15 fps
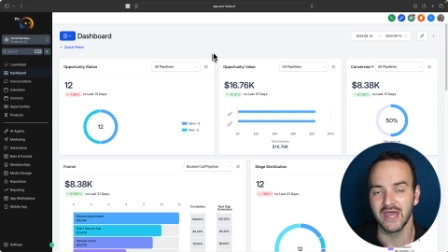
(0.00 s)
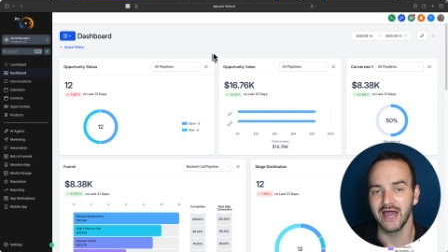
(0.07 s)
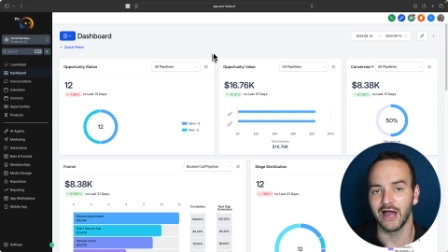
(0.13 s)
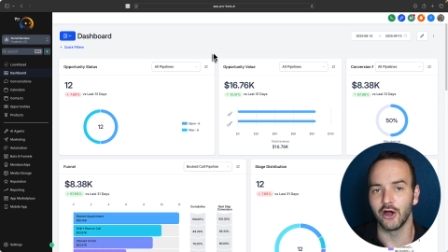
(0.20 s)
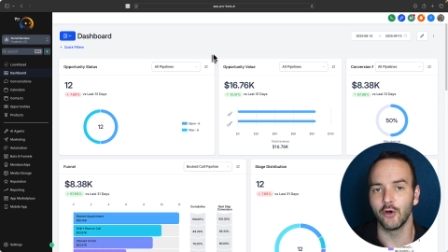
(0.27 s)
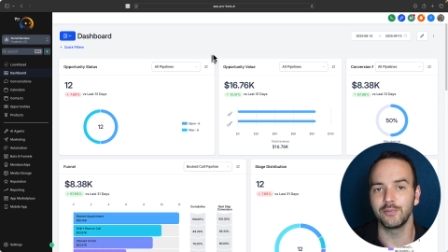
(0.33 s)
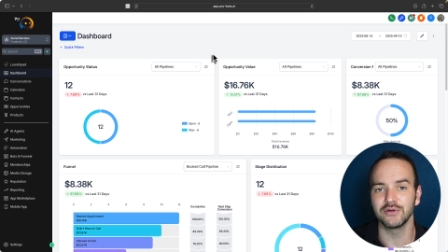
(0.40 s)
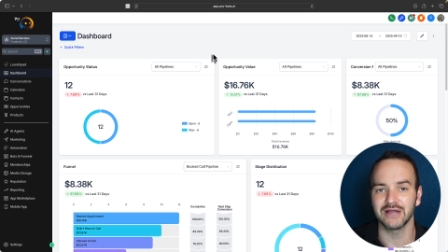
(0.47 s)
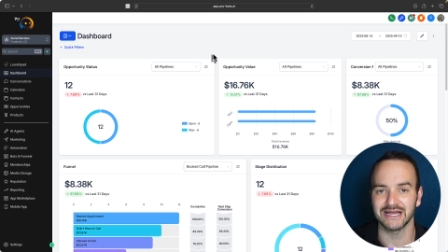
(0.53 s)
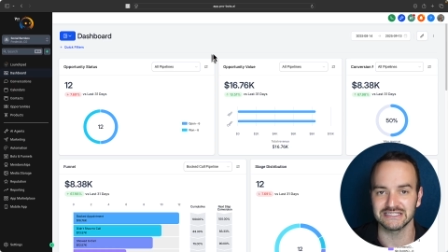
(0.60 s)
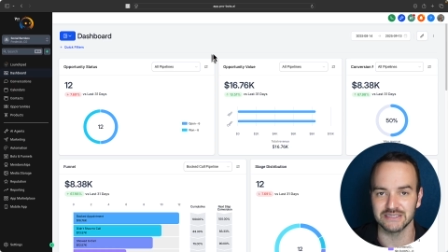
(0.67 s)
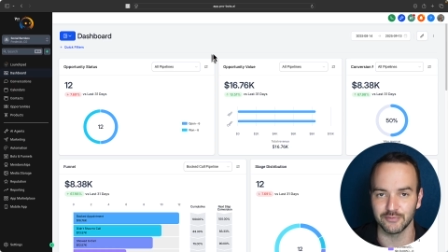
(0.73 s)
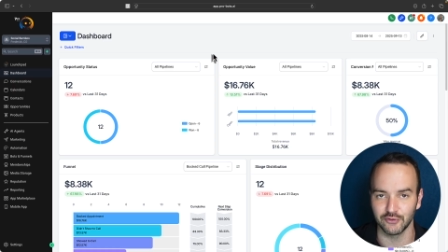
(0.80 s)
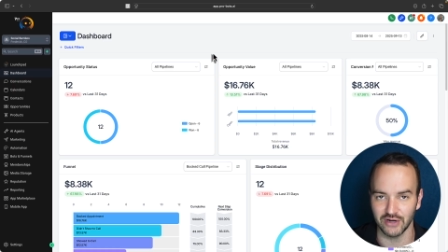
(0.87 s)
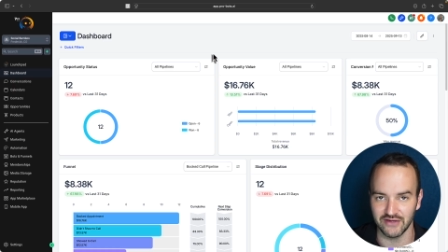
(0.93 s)
I hope you got
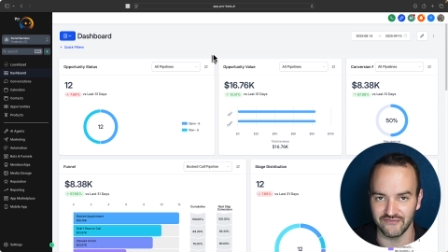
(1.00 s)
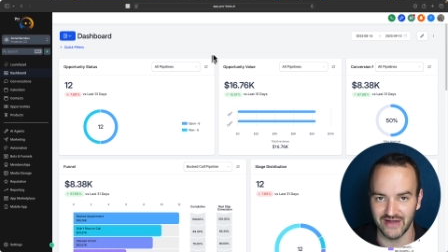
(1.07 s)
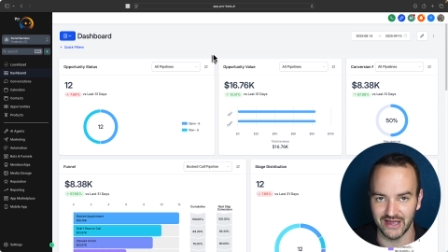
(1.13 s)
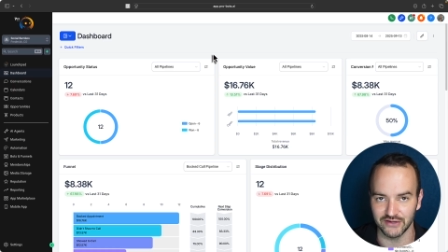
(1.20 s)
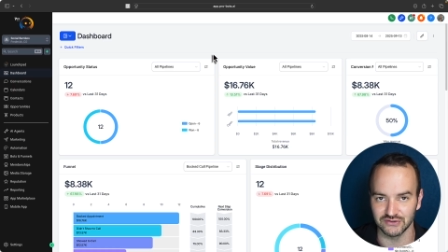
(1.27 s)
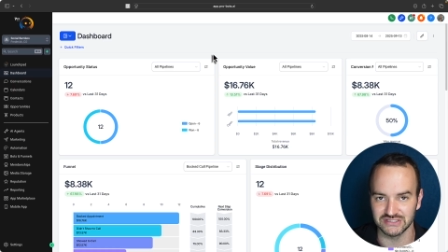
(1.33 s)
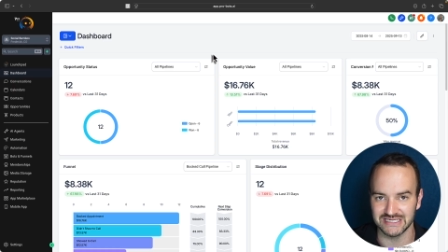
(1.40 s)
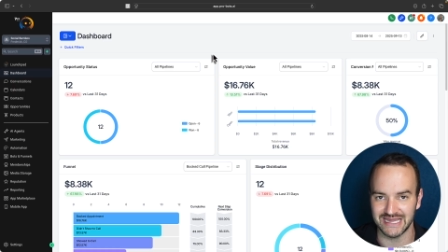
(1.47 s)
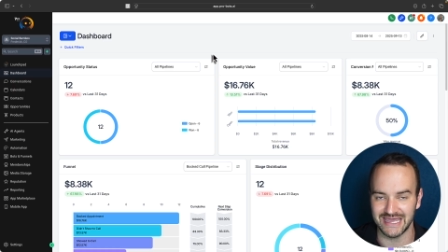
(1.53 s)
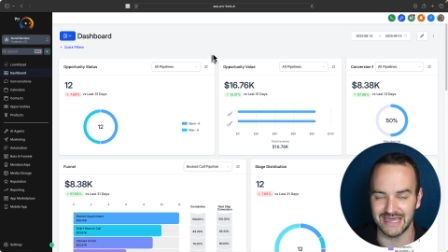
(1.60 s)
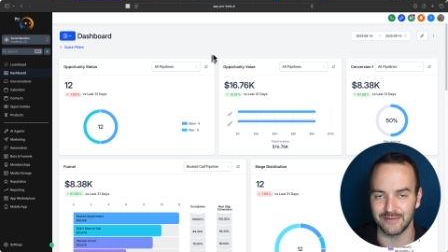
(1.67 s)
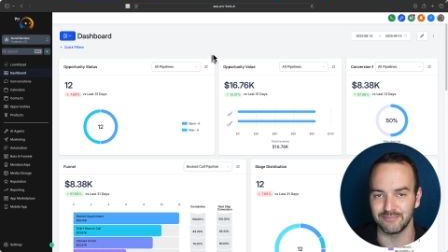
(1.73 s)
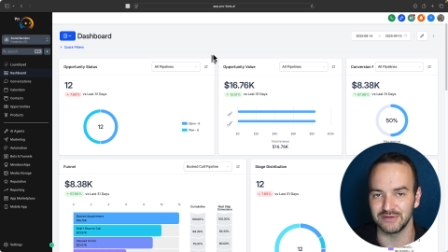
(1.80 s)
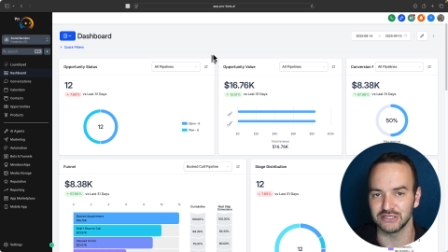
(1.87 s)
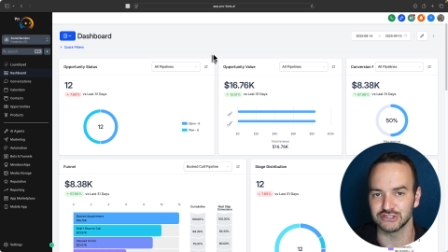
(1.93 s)
some great value today
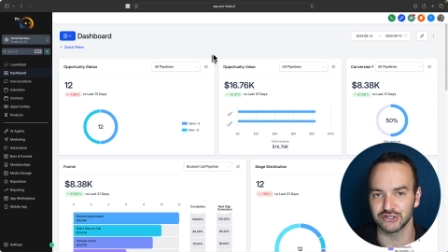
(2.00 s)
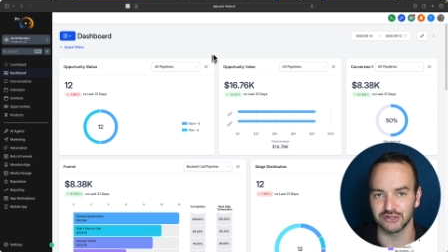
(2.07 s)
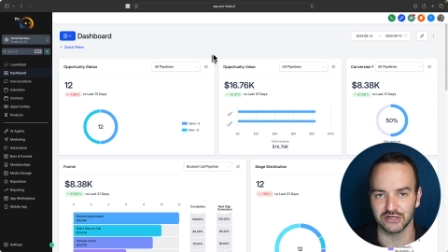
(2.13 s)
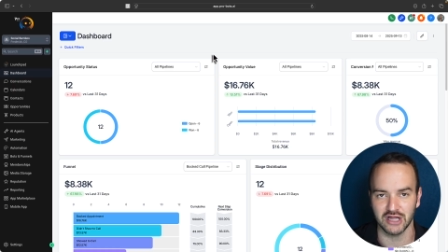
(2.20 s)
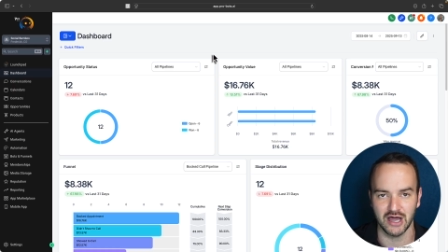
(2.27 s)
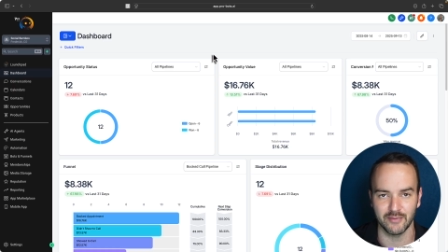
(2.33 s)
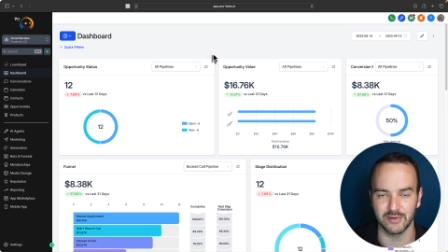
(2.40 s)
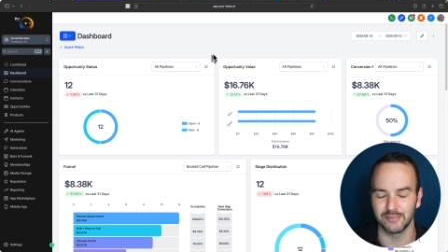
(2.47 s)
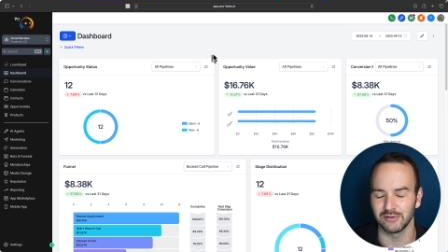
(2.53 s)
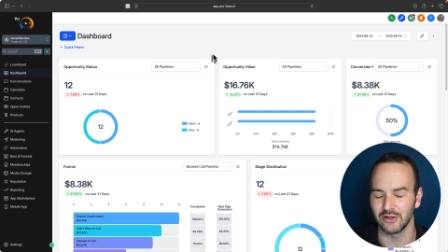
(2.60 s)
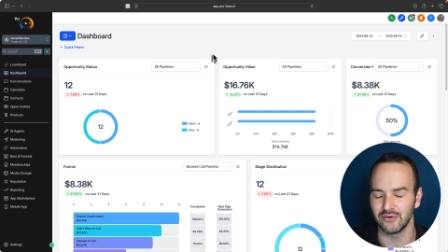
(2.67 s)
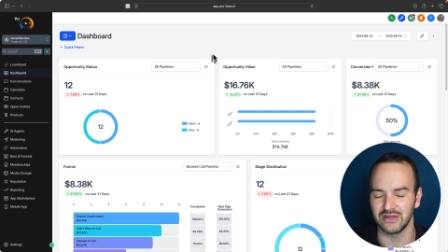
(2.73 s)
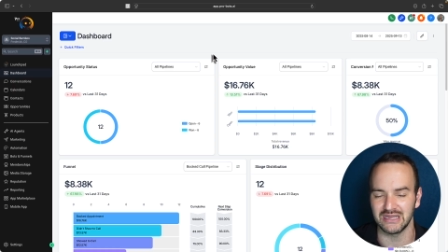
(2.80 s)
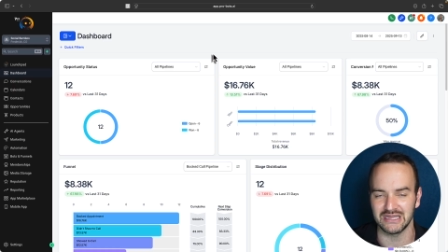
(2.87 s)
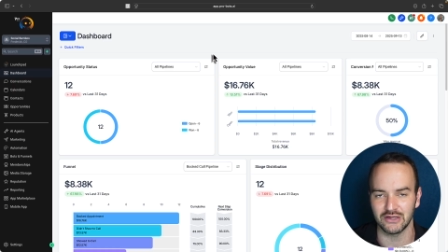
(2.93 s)
and be sure to comment
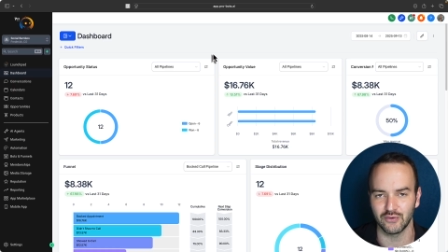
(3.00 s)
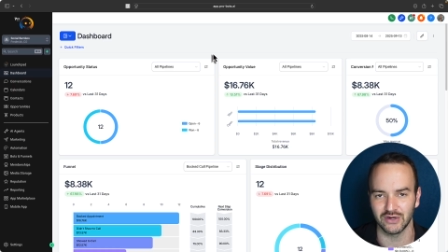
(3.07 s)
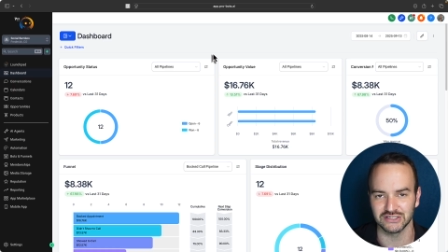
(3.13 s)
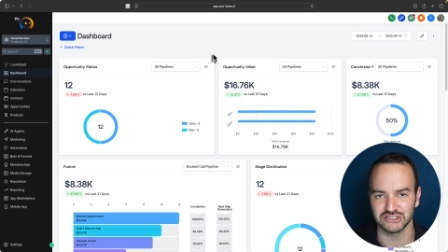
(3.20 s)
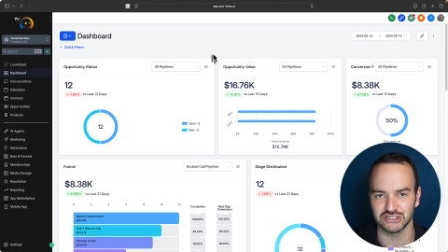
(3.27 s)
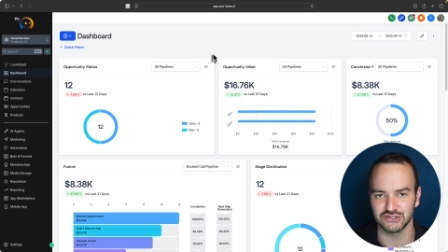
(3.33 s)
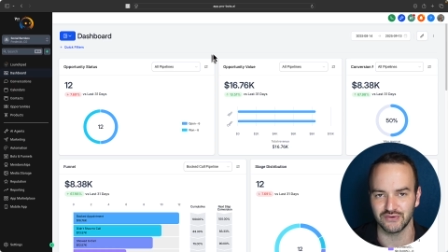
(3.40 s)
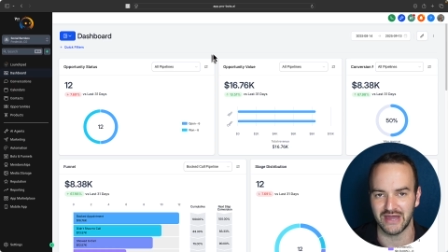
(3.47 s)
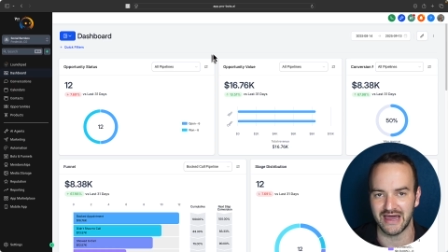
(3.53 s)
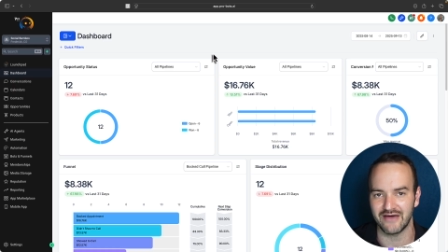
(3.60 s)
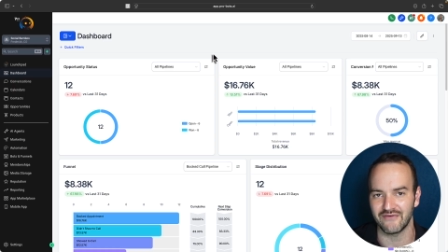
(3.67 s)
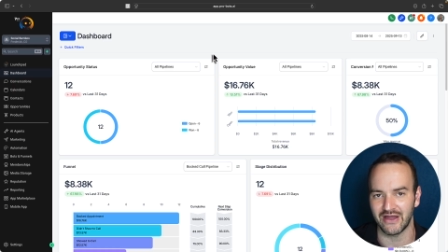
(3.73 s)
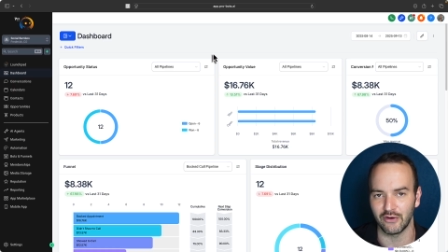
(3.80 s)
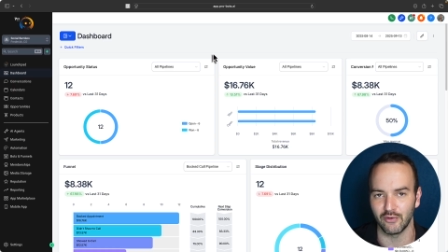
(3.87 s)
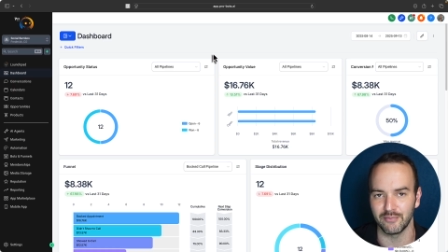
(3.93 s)
below any questions you
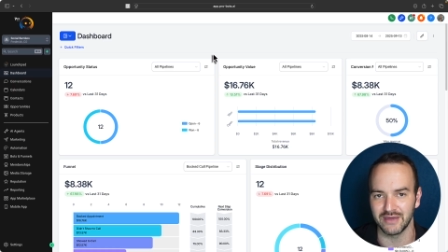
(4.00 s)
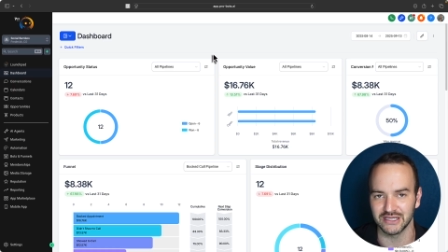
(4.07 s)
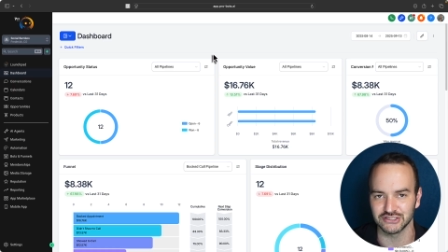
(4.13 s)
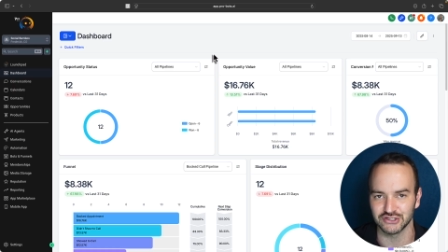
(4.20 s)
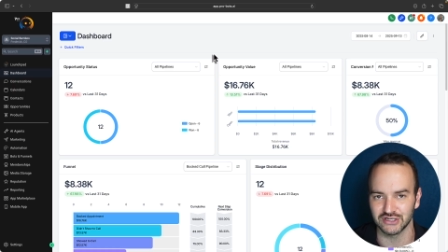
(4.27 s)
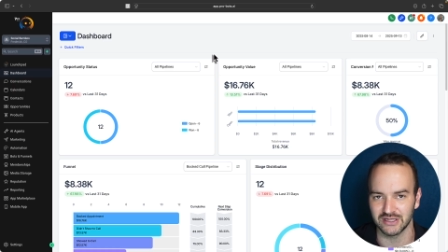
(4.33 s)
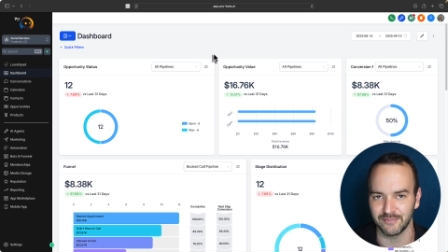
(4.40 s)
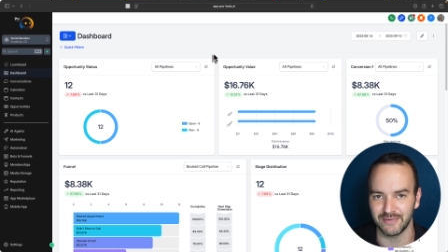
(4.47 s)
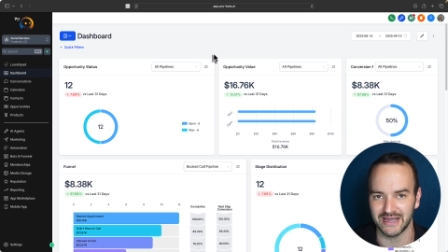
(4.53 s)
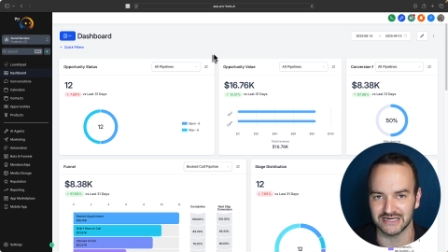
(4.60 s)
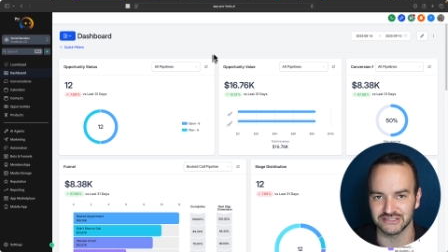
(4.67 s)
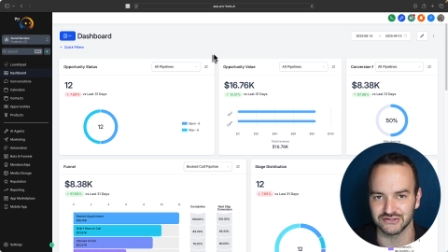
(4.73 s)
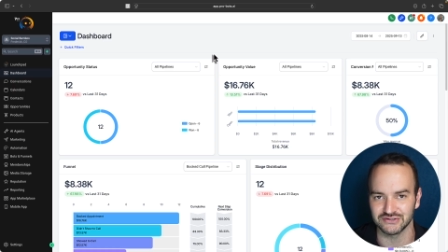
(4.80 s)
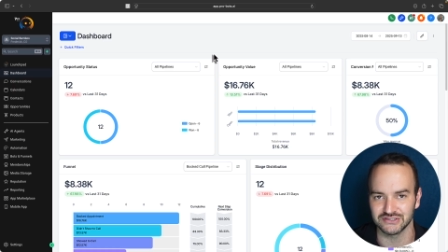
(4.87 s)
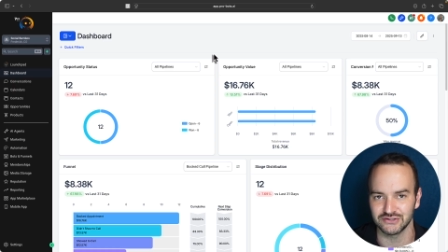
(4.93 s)
have. I will make sure to get back
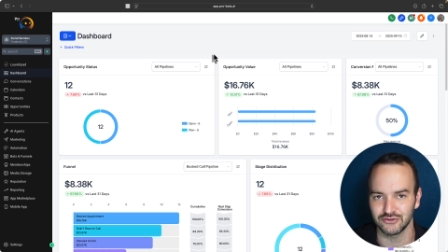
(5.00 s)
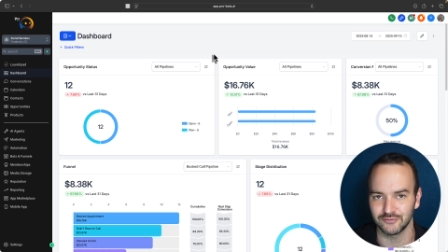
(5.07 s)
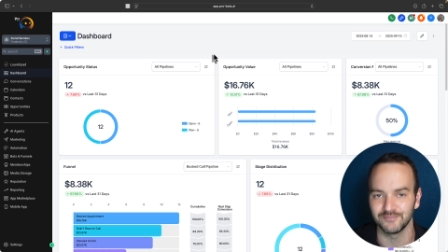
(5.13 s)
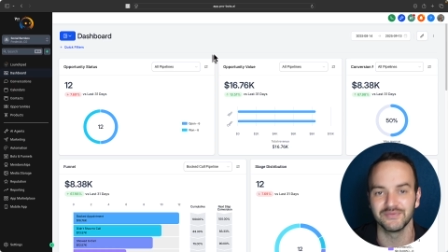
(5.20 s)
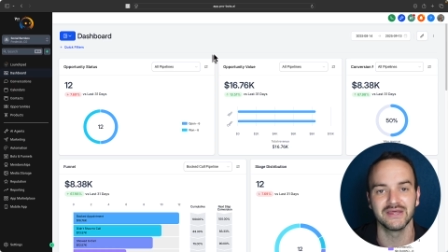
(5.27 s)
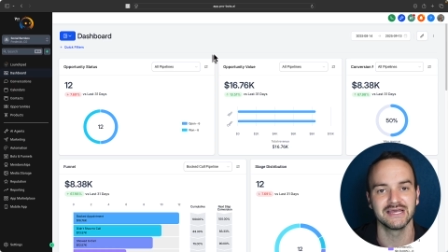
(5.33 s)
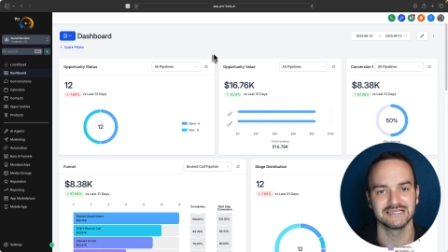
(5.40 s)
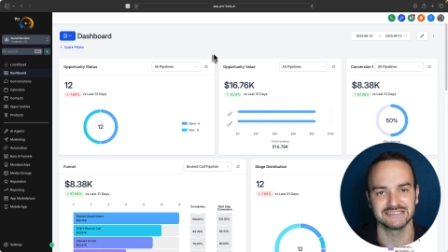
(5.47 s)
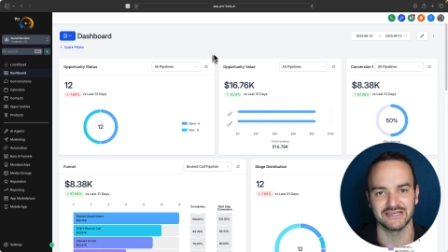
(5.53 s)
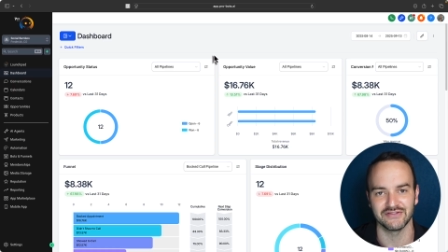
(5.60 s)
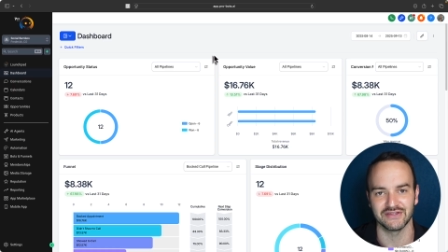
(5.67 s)
to you soon. See